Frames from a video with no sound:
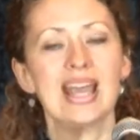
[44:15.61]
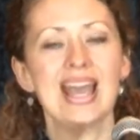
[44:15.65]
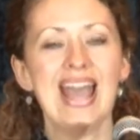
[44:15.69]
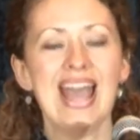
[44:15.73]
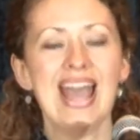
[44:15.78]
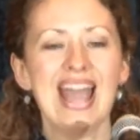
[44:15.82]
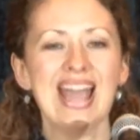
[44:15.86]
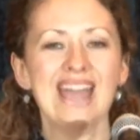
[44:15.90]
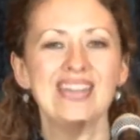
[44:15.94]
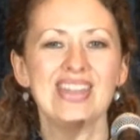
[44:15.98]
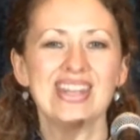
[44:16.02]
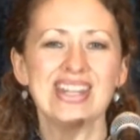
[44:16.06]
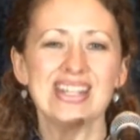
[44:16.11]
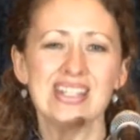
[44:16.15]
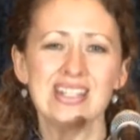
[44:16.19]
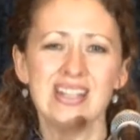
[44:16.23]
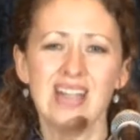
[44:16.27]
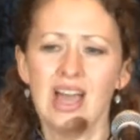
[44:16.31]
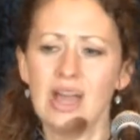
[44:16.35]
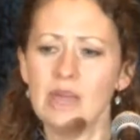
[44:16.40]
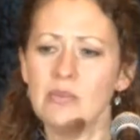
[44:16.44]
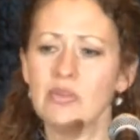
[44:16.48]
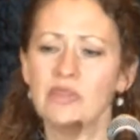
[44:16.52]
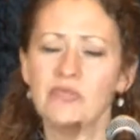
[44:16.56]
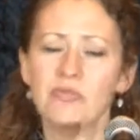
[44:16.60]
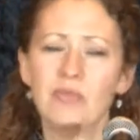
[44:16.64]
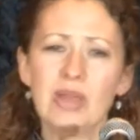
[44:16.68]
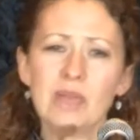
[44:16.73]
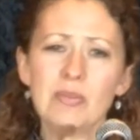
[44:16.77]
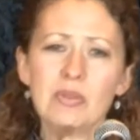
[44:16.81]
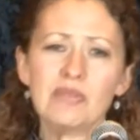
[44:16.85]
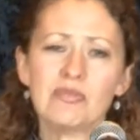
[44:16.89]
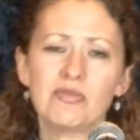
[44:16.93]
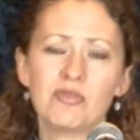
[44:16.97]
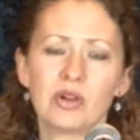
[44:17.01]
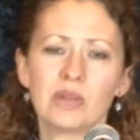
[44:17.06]
And then a tub of baby
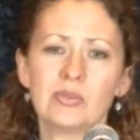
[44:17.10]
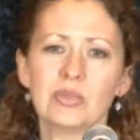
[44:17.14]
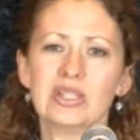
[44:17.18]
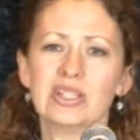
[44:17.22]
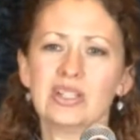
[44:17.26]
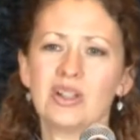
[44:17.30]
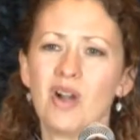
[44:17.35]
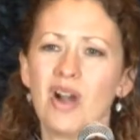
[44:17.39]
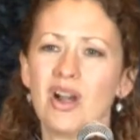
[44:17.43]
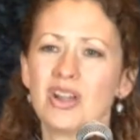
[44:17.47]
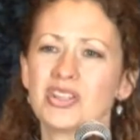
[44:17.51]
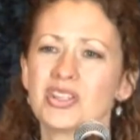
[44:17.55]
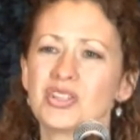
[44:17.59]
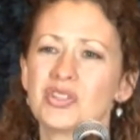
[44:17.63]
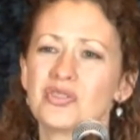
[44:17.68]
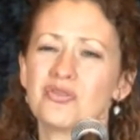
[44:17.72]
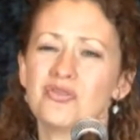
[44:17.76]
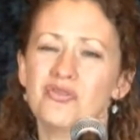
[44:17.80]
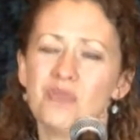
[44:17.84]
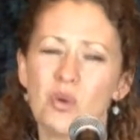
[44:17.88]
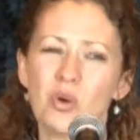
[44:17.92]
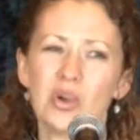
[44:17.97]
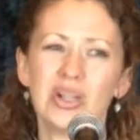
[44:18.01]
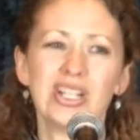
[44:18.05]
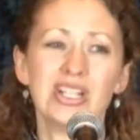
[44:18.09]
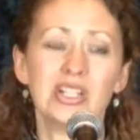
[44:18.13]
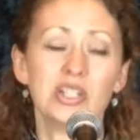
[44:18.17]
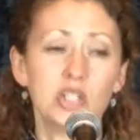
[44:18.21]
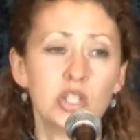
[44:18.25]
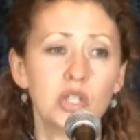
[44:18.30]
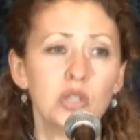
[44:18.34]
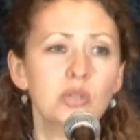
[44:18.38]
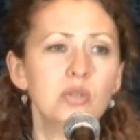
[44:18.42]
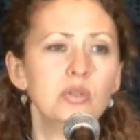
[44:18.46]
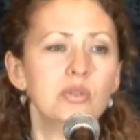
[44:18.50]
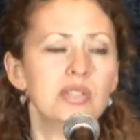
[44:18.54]
formula costs
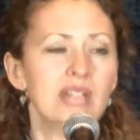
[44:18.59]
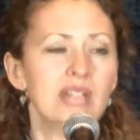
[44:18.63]
$42.